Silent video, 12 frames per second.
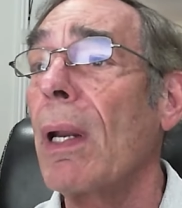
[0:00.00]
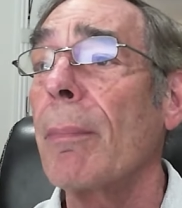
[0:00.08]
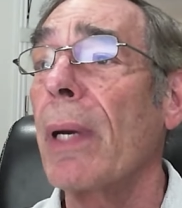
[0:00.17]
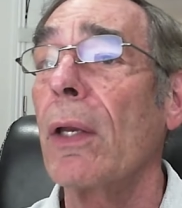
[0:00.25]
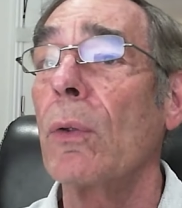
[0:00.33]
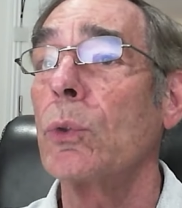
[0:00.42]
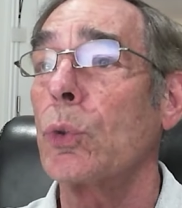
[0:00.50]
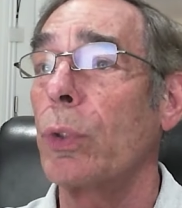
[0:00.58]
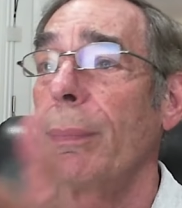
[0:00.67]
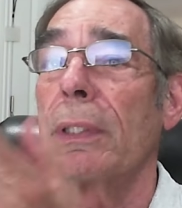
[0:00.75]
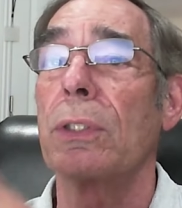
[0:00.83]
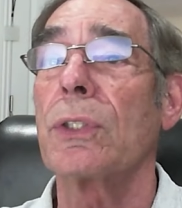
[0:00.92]
my own
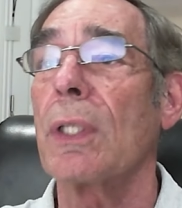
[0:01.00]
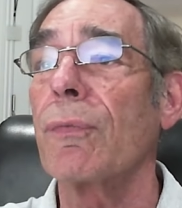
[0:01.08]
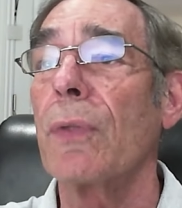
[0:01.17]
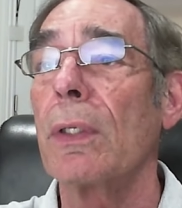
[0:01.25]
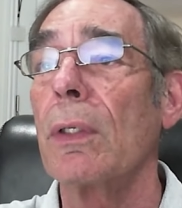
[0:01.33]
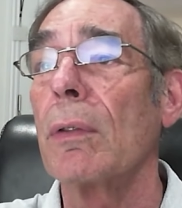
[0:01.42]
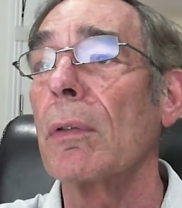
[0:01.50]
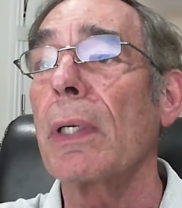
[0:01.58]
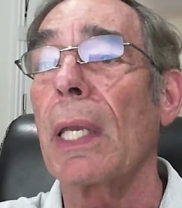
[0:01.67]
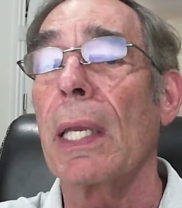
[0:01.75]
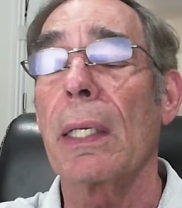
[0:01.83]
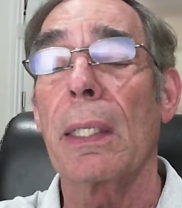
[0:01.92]
treatment, the stuff that you're
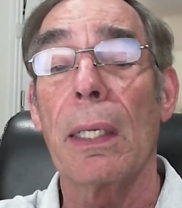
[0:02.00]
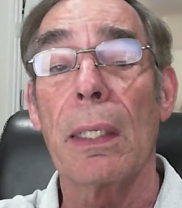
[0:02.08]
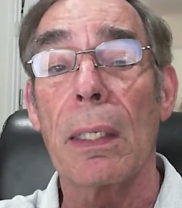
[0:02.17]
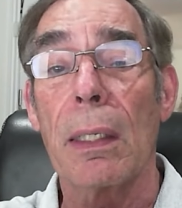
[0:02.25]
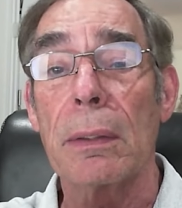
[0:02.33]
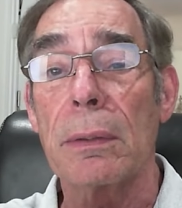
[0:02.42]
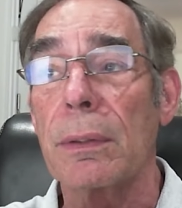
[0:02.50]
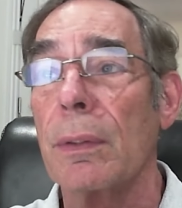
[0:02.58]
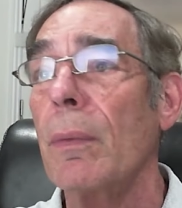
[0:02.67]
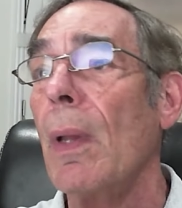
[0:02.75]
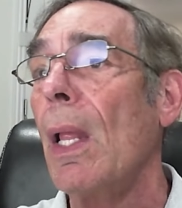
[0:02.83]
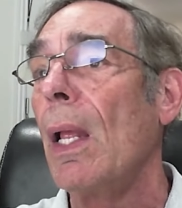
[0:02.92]
looking at getting onto.